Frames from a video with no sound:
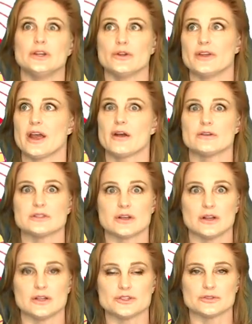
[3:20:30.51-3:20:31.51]
You know, the air is a
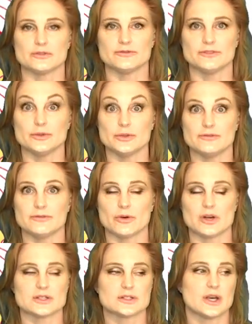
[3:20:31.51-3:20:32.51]
collisional fluid
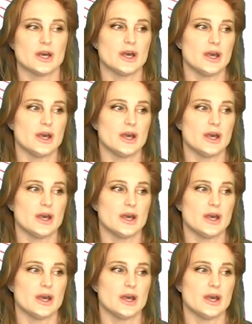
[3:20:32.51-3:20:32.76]
for us.